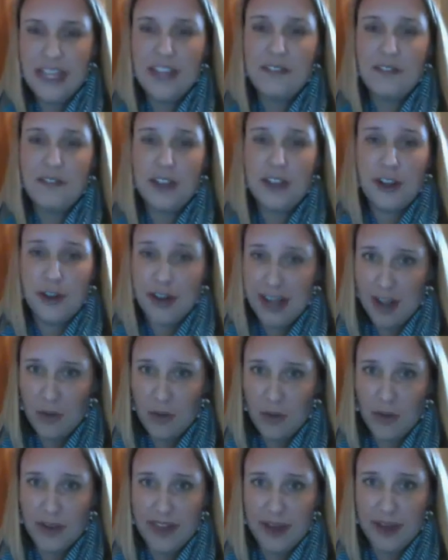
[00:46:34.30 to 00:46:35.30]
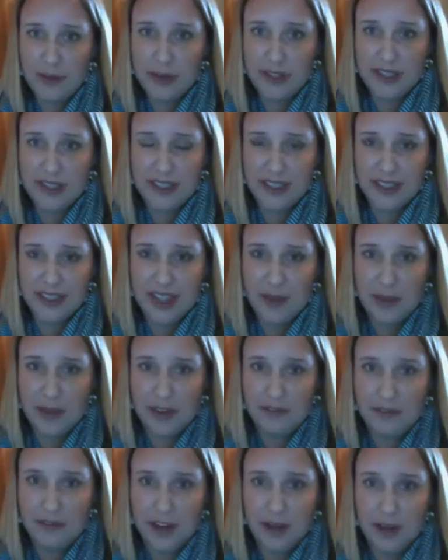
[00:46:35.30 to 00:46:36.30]
and figuring out where that person is
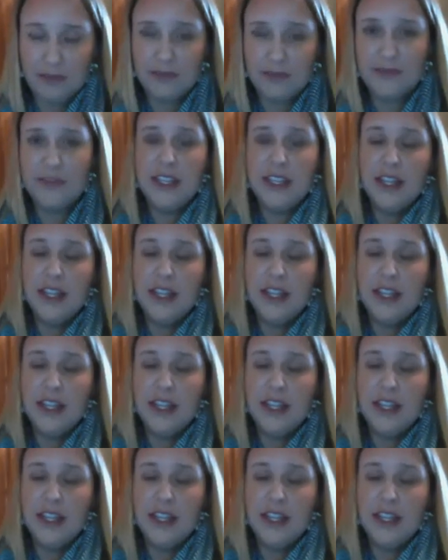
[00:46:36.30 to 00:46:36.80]
coming from.